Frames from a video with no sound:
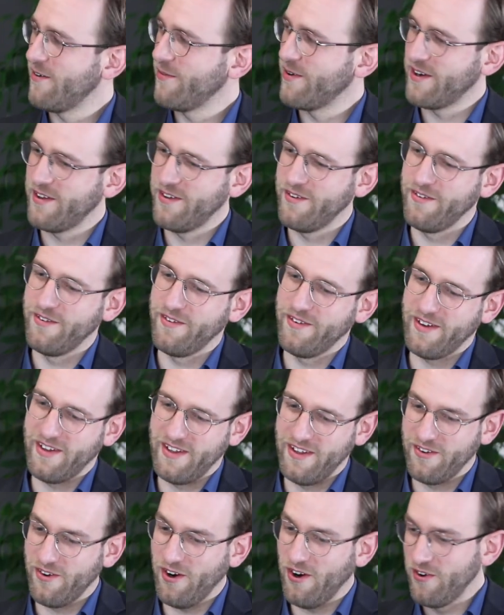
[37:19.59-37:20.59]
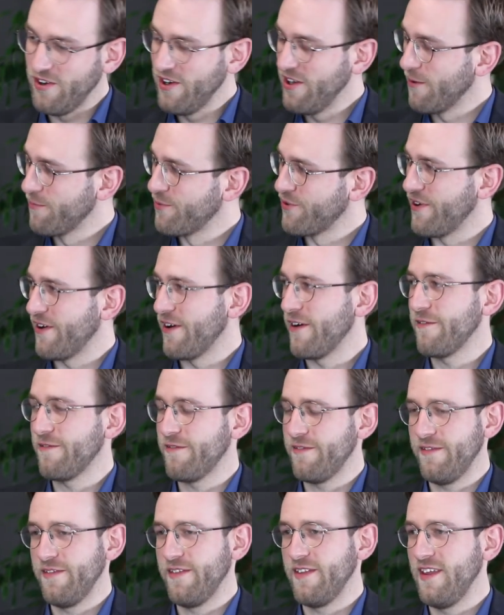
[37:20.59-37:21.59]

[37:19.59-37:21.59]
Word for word: where you only observe